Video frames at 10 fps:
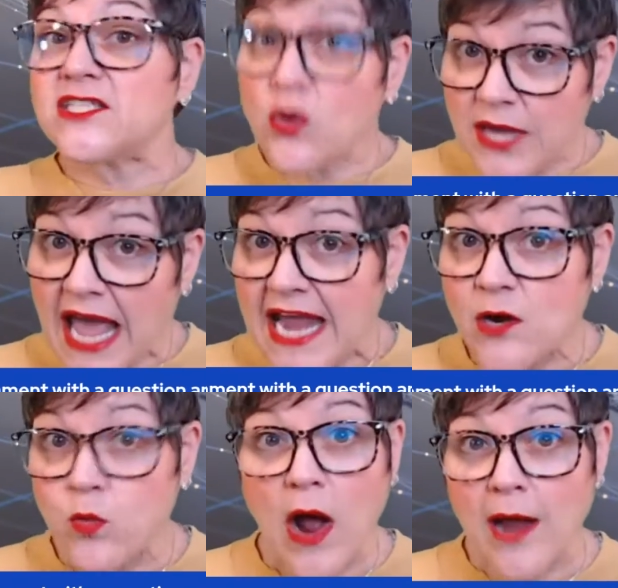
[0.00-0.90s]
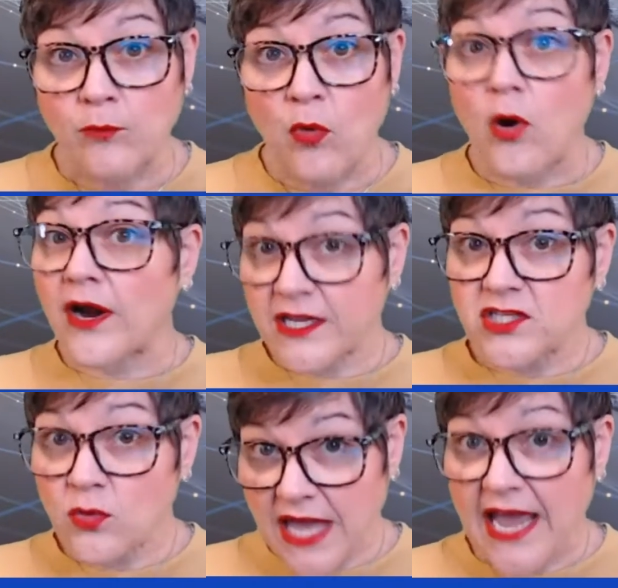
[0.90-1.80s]
it's okay to want more.
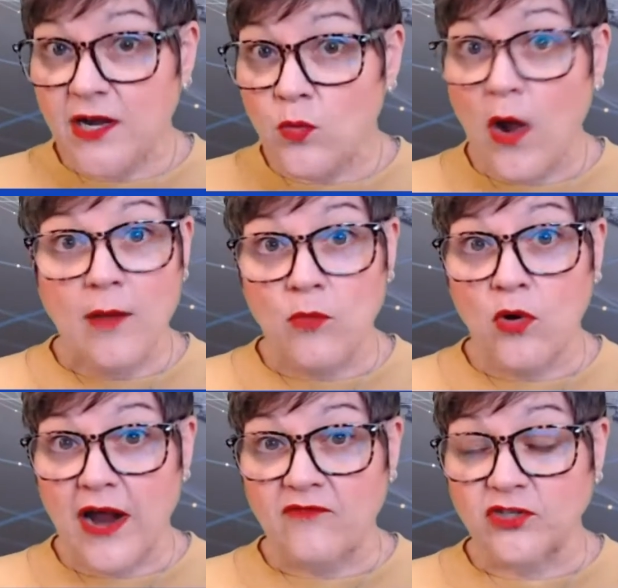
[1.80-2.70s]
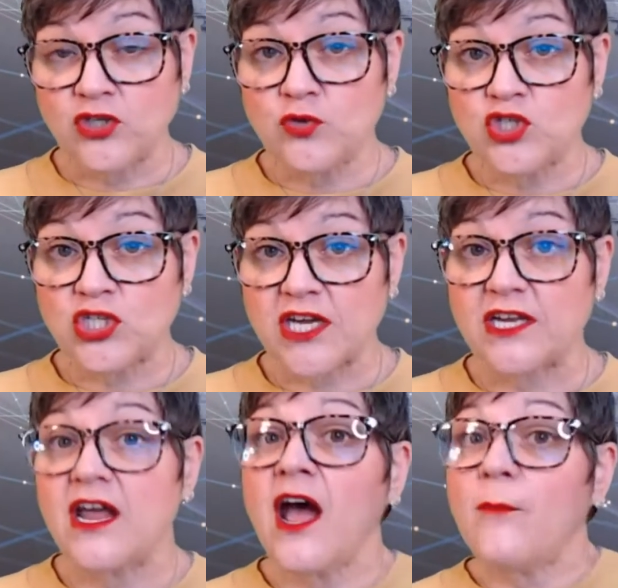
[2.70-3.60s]
It's okay to want more
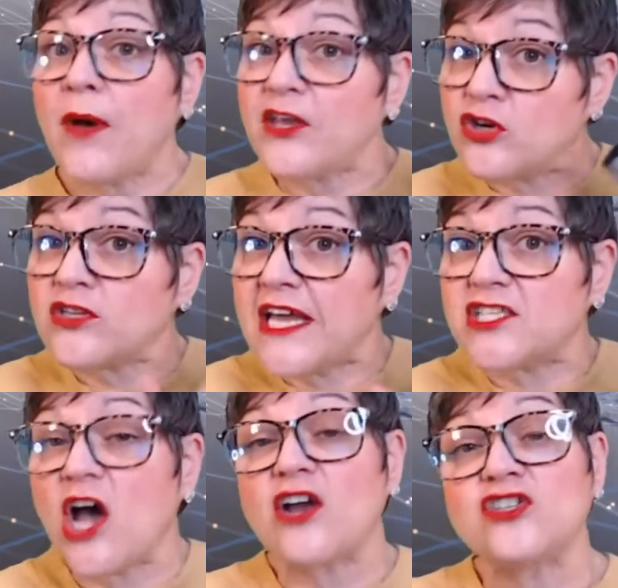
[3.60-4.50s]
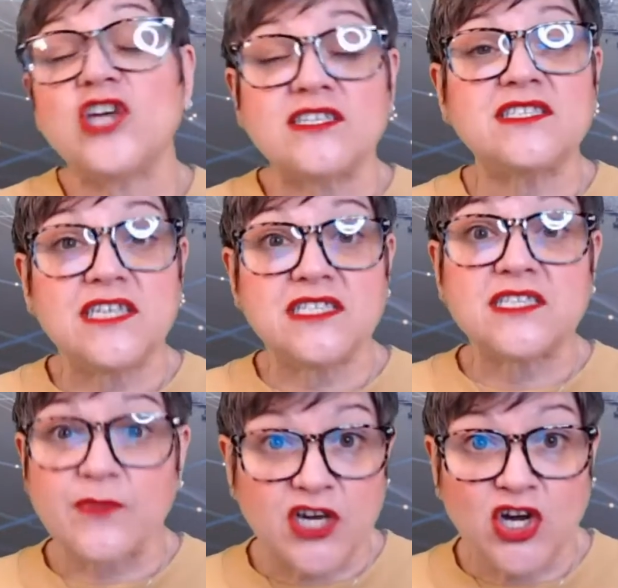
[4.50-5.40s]
evolution. But your late talker just
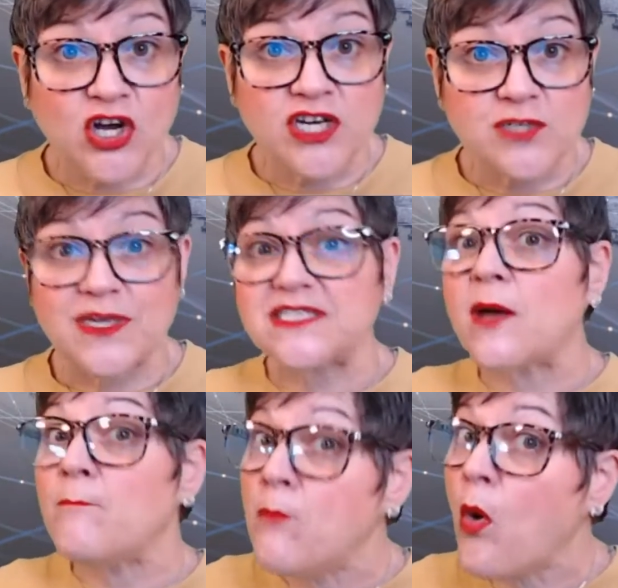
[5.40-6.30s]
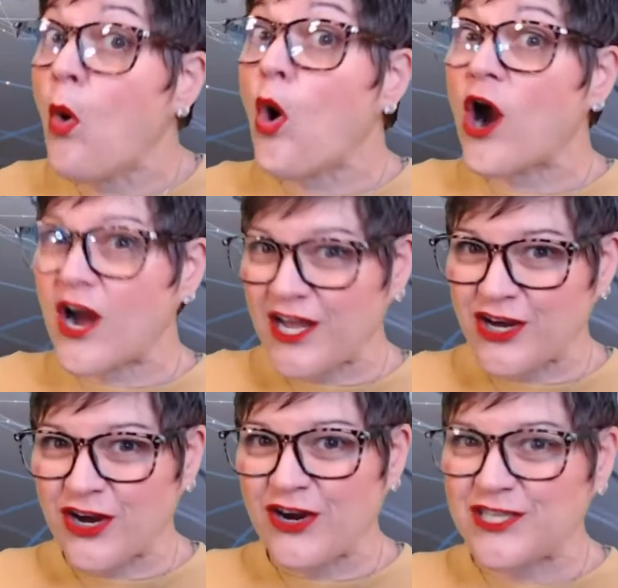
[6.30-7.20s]
needs some encouragement, some more
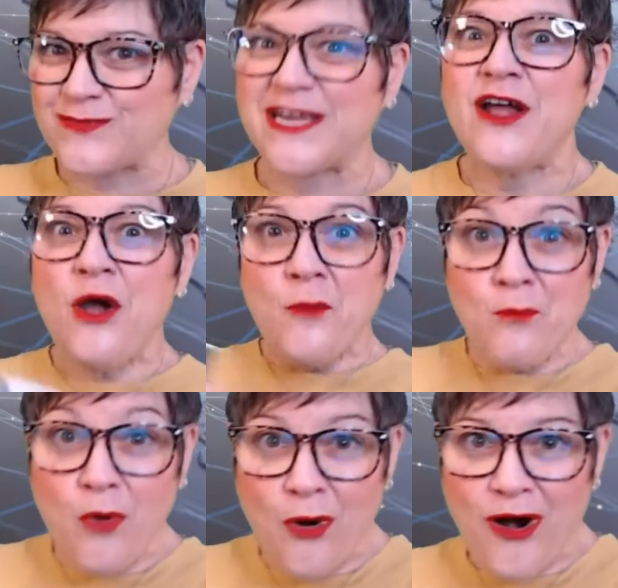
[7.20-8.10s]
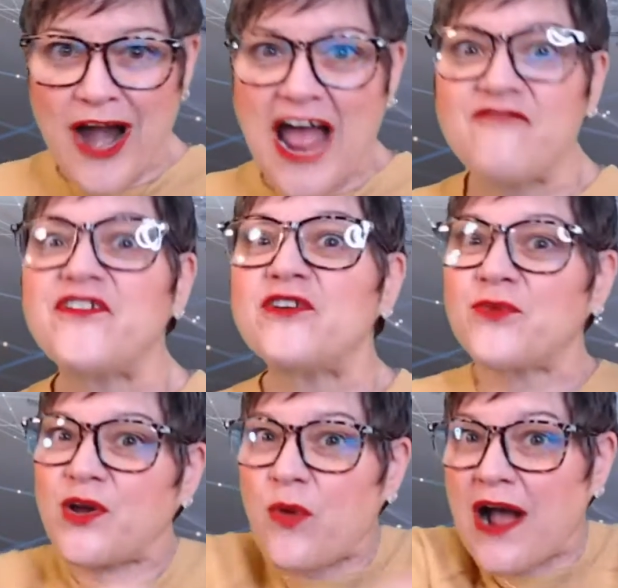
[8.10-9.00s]
encouragement. More effort
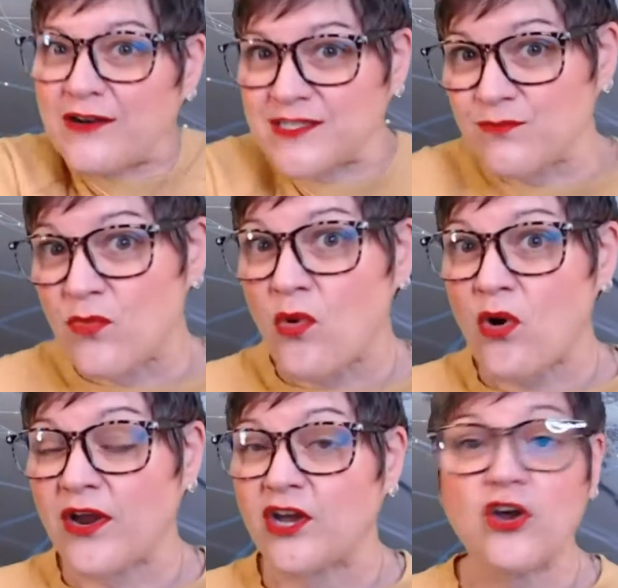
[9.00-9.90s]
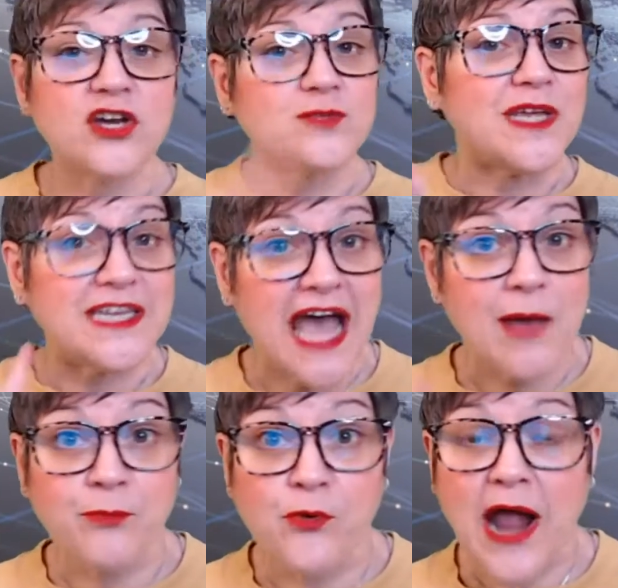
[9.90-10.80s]
requires more encouragement,
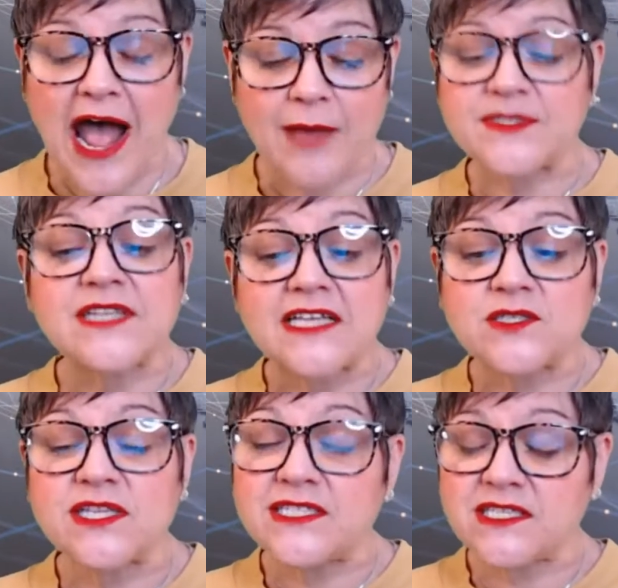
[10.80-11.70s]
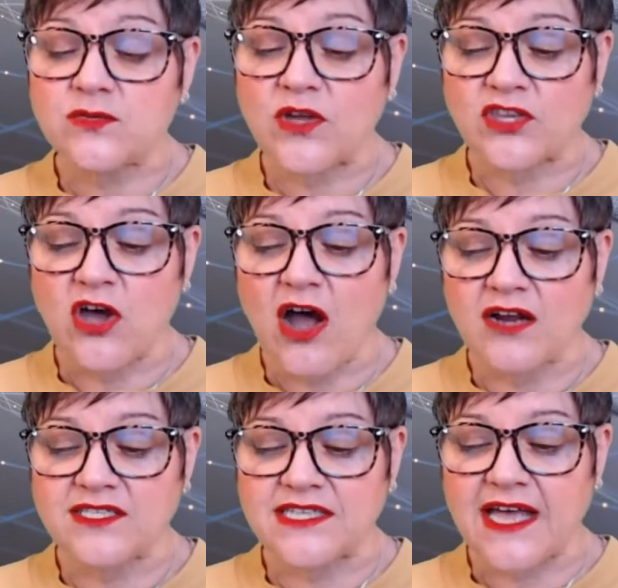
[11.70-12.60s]
not bribes. Let's listen to what the
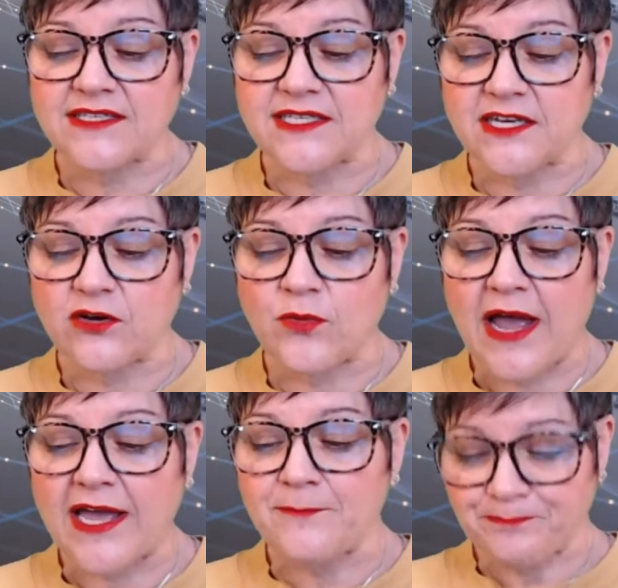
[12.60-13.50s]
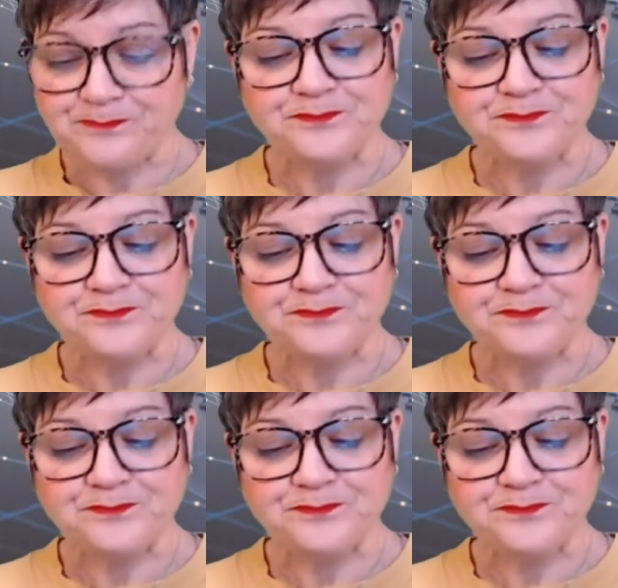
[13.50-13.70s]
card says here, right?